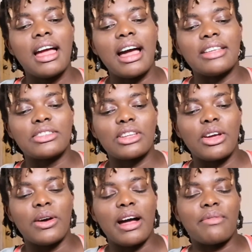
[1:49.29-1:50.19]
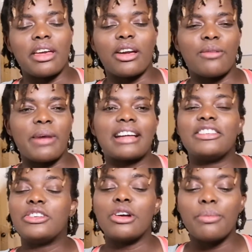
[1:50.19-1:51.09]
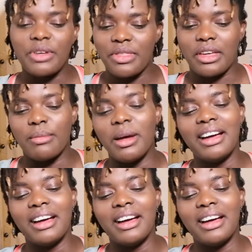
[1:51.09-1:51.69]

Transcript: And so I've then gone back and numbered them.